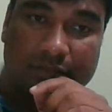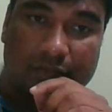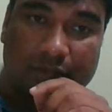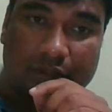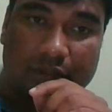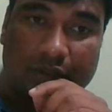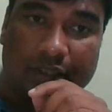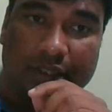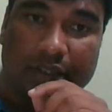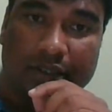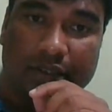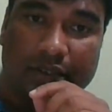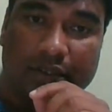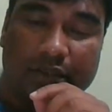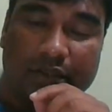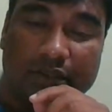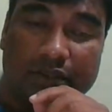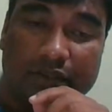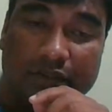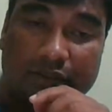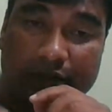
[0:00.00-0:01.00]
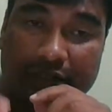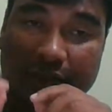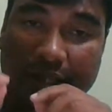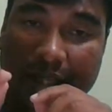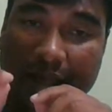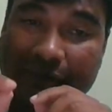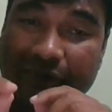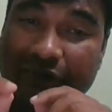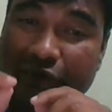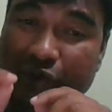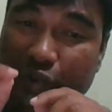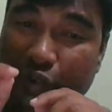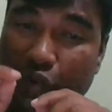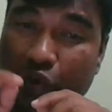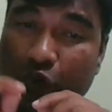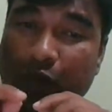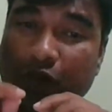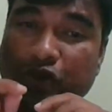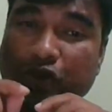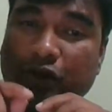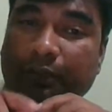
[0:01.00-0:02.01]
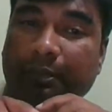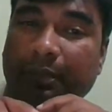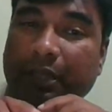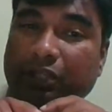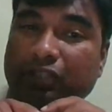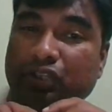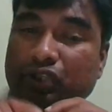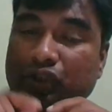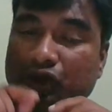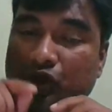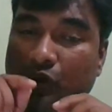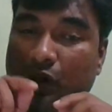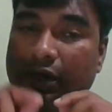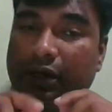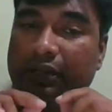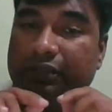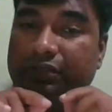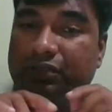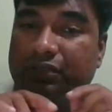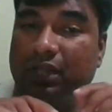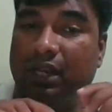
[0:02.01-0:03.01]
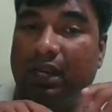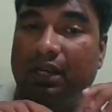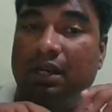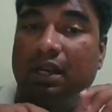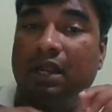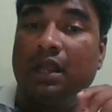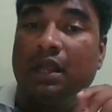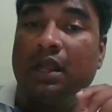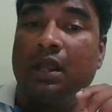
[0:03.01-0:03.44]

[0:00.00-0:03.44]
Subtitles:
Okay, so they have so much of patience to understand.